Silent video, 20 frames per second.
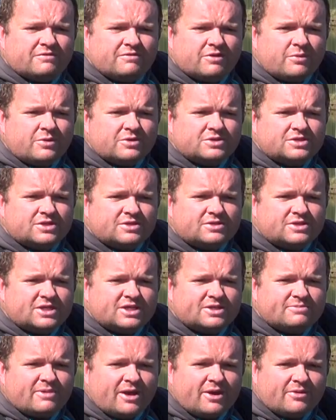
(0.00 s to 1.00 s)
if they want to
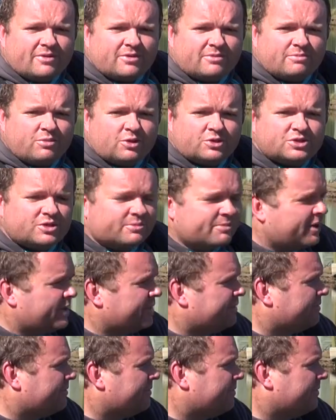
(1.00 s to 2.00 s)
dismount and push the
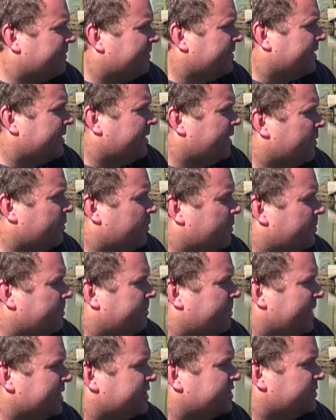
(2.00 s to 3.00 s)
bike, you know,
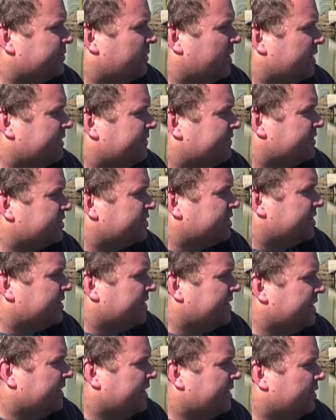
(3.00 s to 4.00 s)
past you while you're fishing,
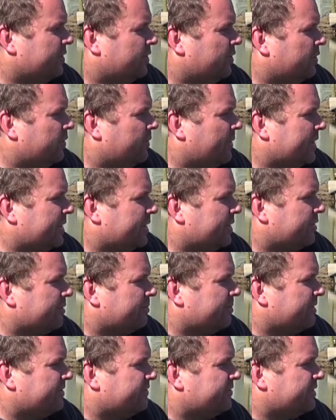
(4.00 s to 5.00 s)
all well and
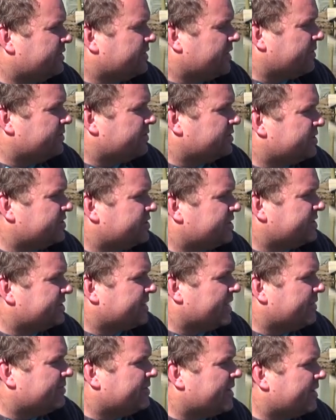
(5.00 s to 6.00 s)
good, but if they don't, just to
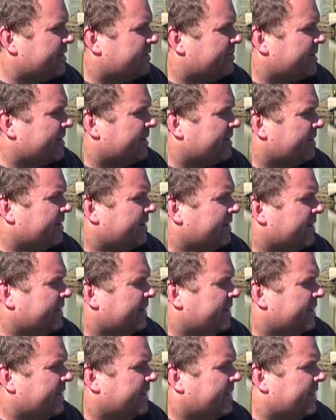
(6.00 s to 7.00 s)
slow down a bit,
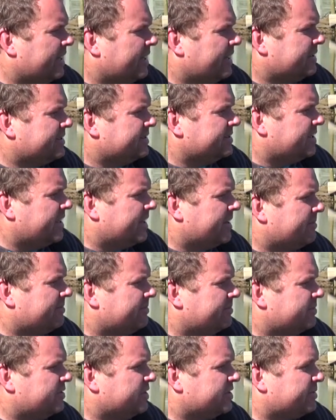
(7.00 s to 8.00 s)
and
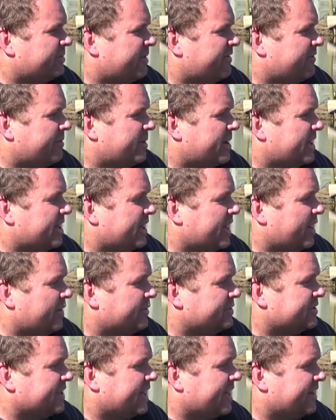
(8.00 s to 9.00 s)
just so everybody can get
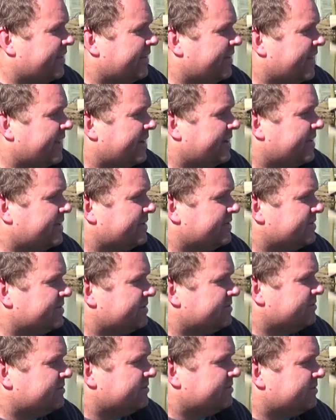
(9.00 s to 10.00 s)
on together then
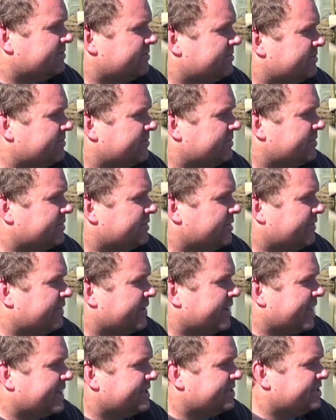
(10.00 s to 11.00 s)
and
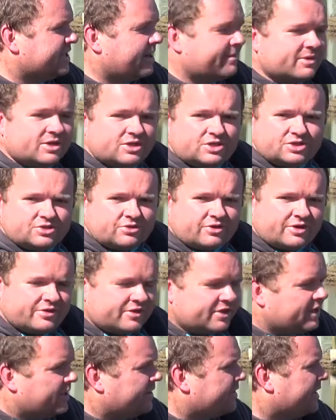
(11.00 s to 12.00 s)
nothing gets damaged or
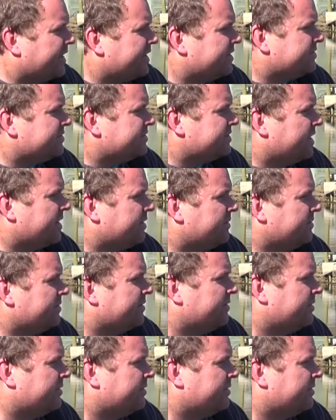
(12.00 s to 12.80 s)
anything like that. So